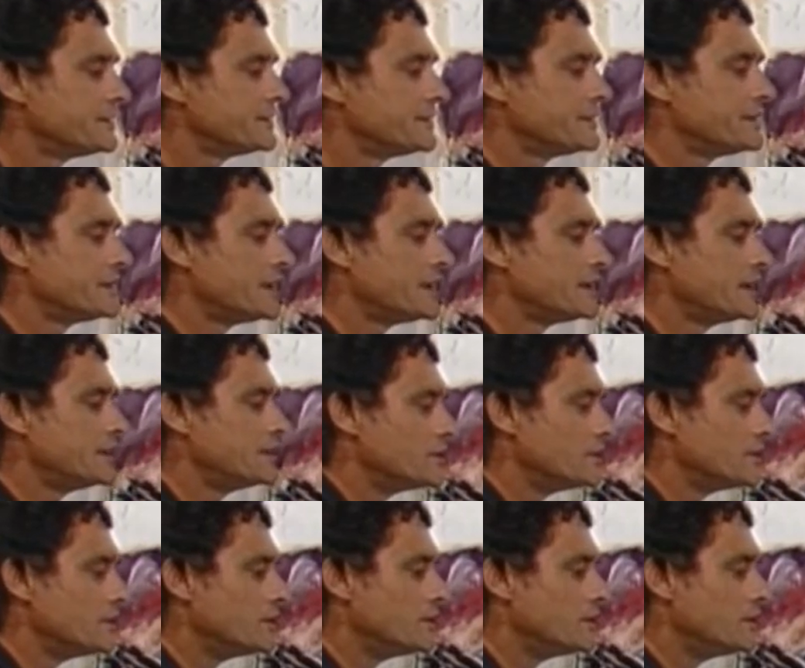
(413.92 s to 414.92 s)
take
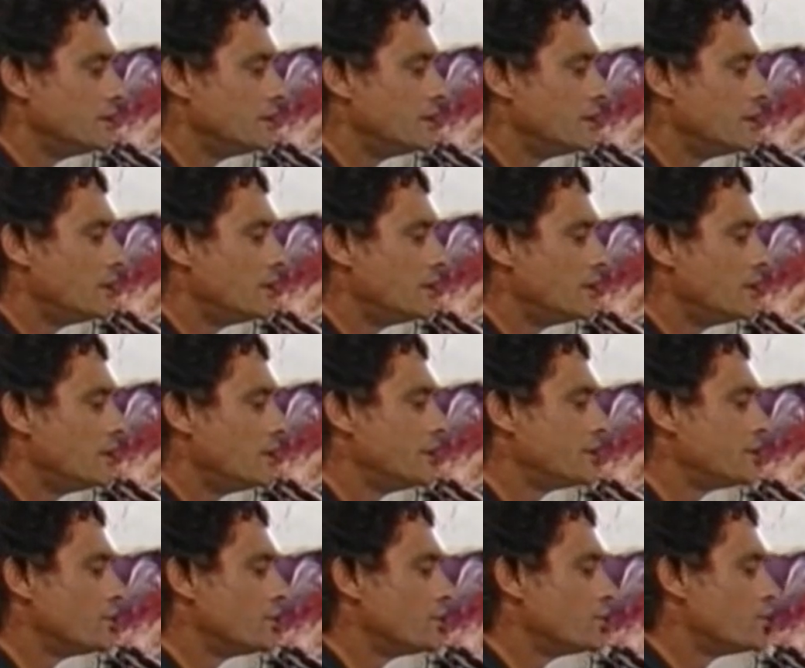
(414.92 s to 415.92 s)
your
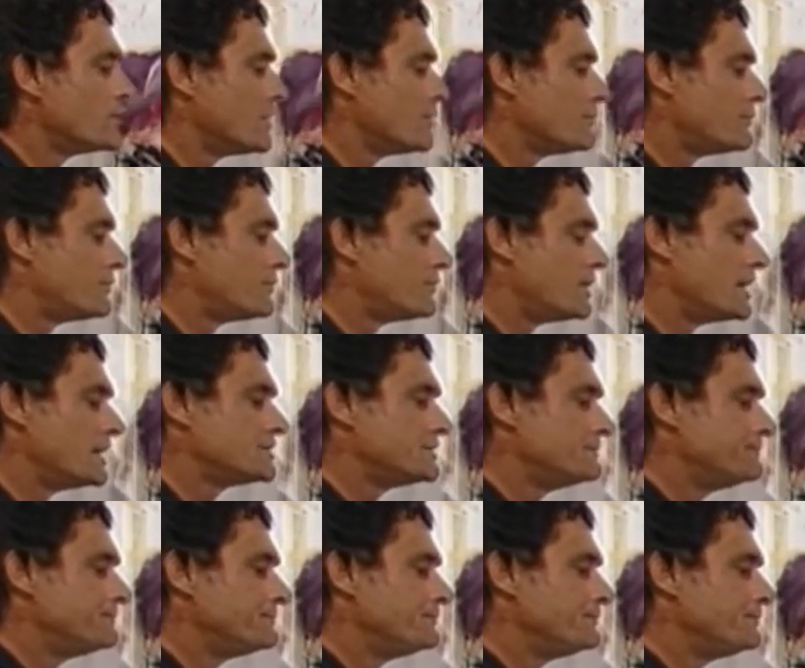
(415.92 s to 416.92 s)
little round
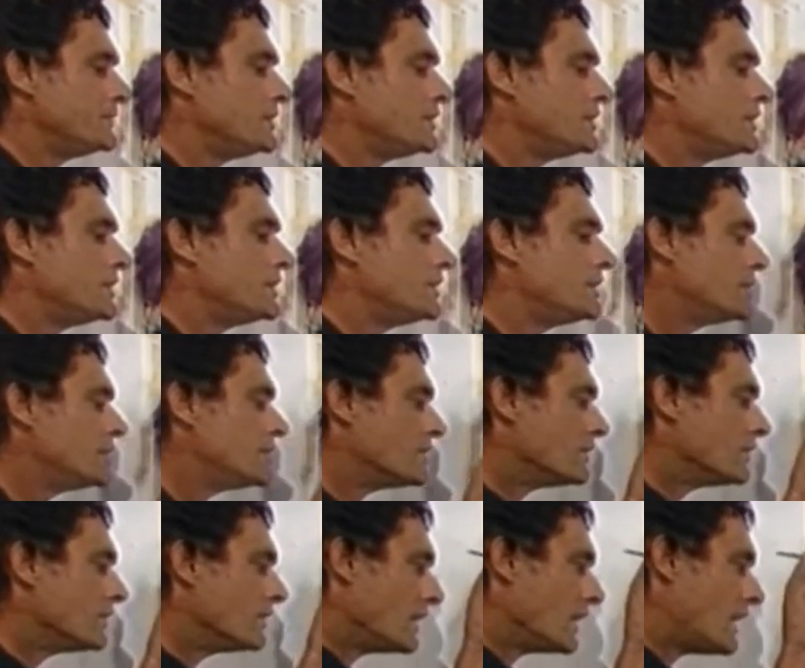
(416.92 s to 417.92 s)
brush,
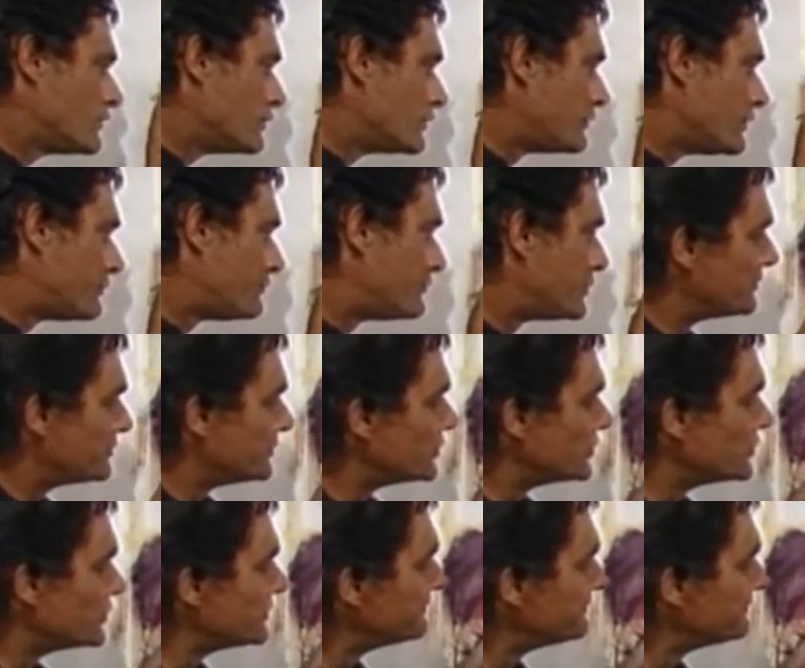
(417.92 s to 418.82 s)
load it with purple,